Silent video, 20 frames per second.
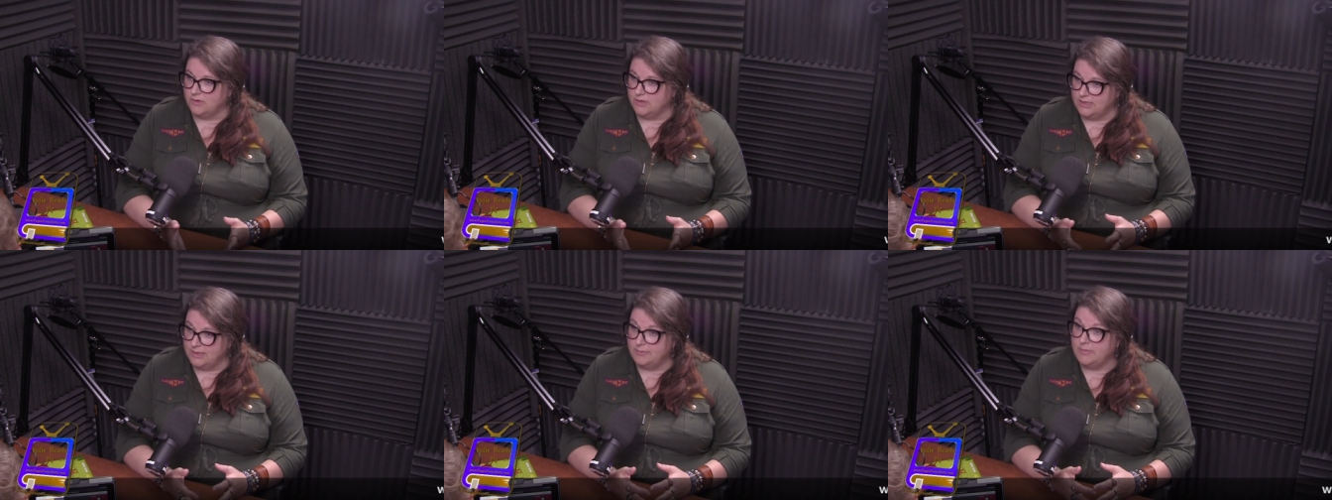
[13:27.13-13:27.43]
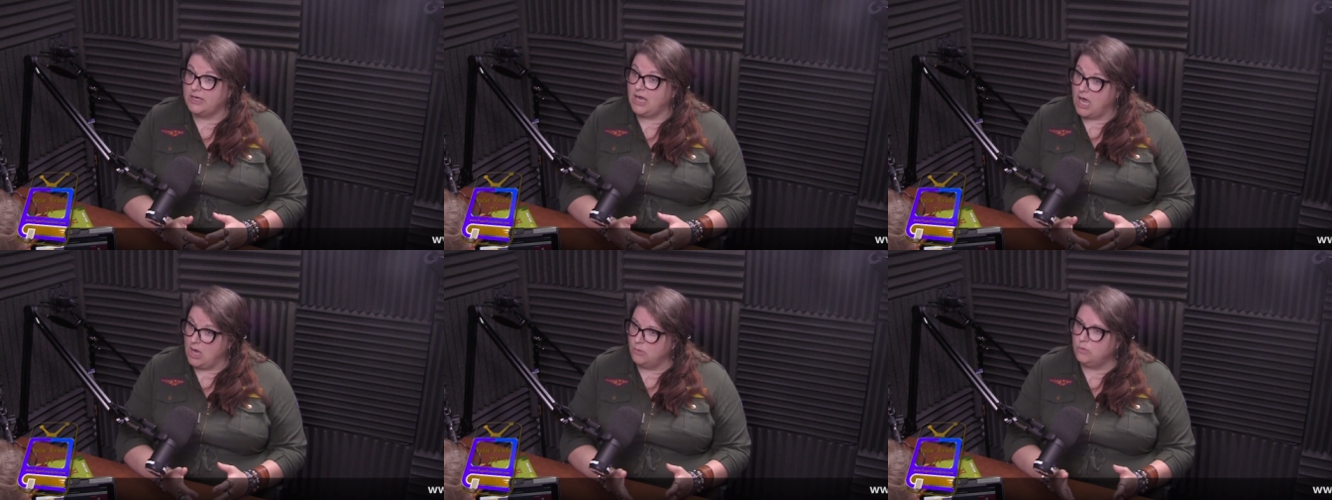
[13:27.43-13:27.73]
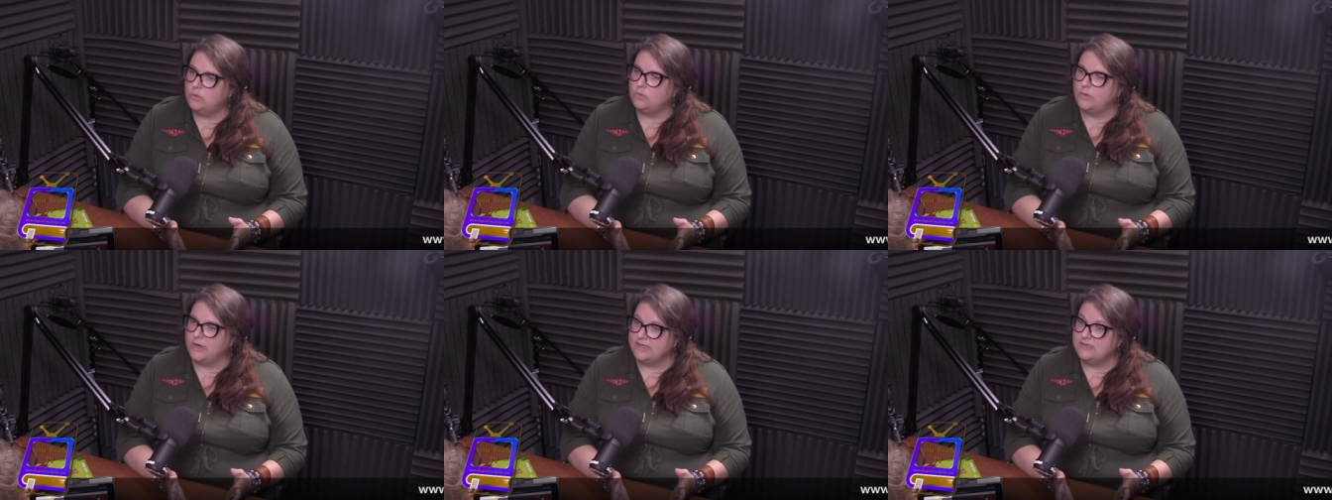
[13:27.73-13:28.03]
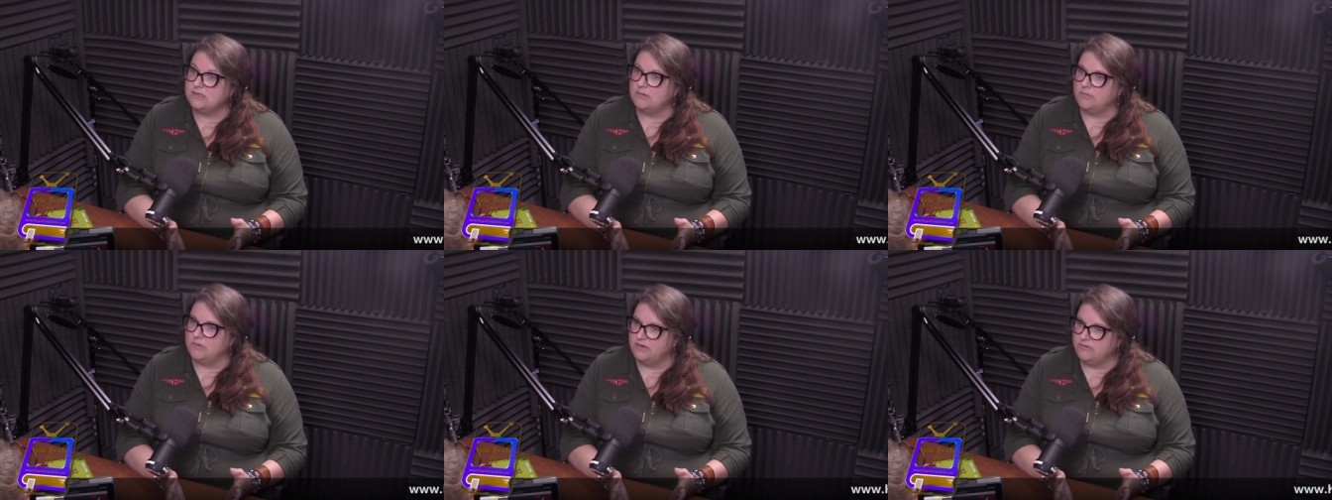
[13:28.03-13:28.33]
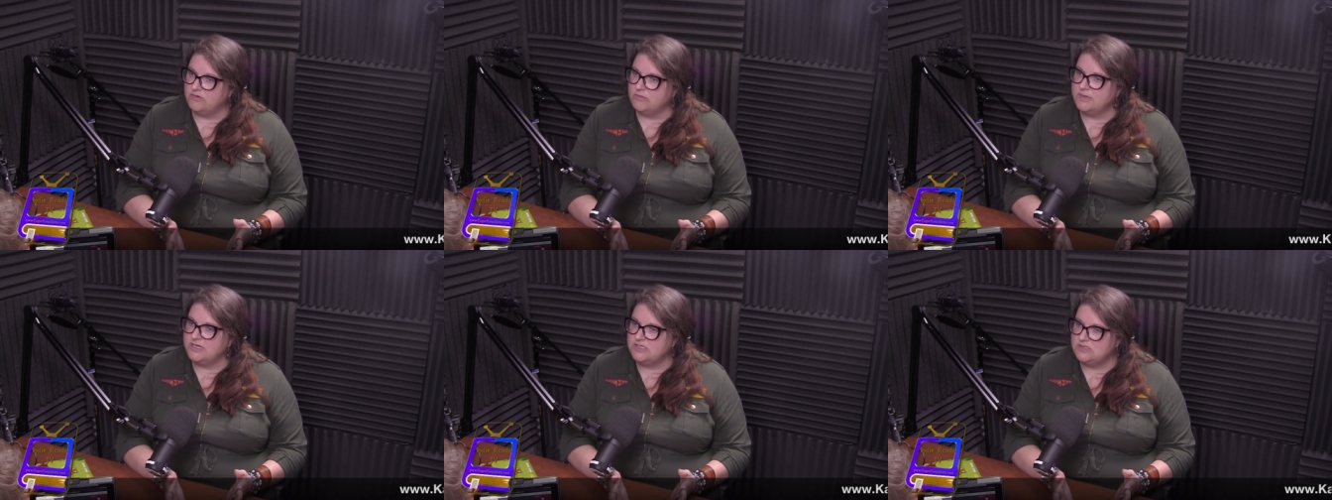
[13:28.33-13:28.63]
And I'm like, I will write something
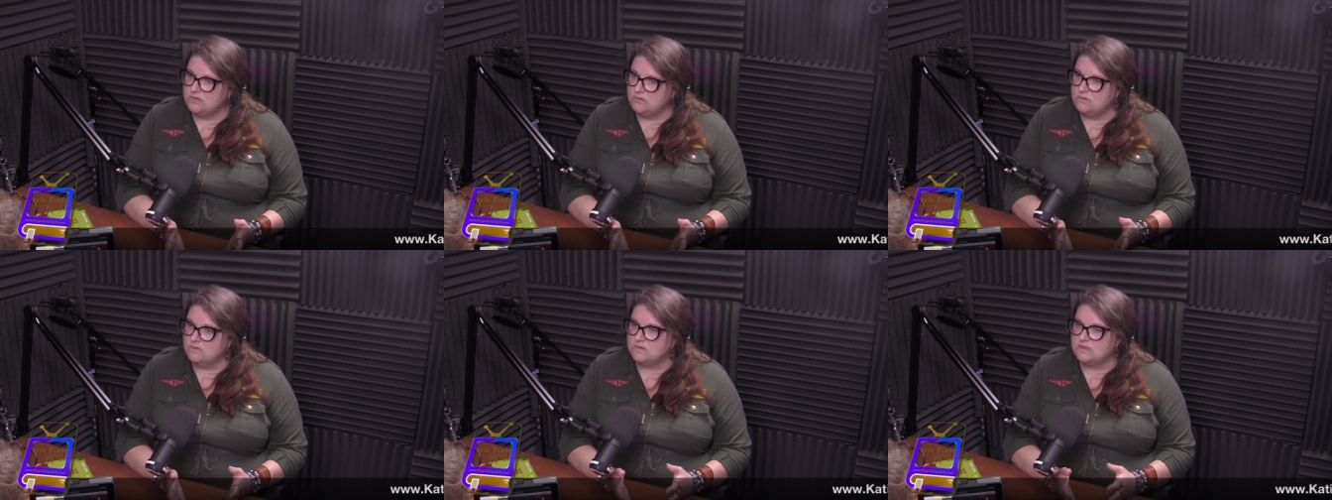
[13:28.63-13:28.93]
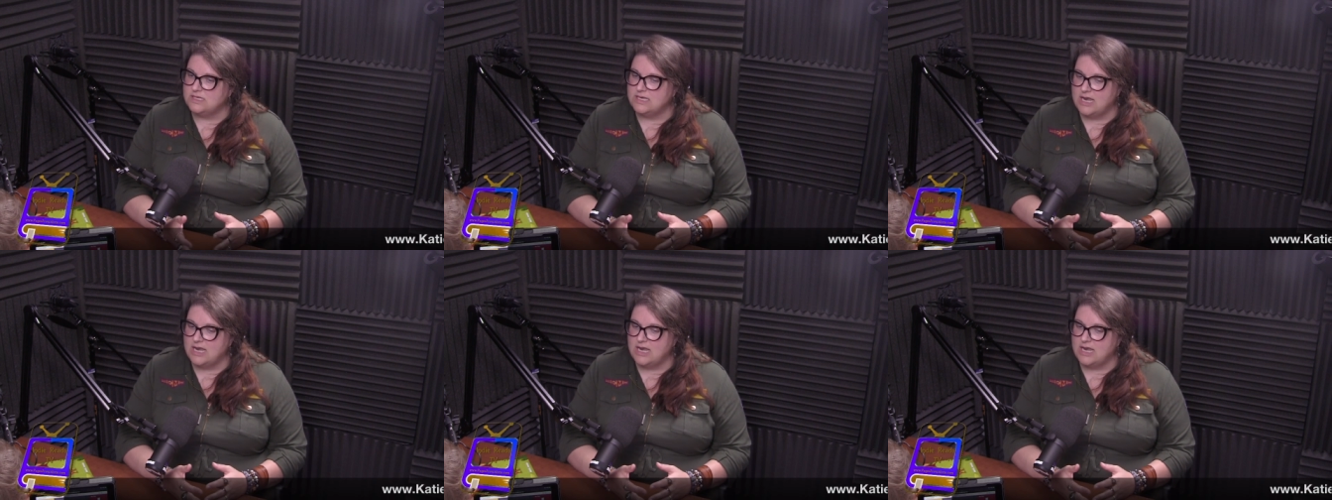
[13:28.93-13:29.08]
for my students.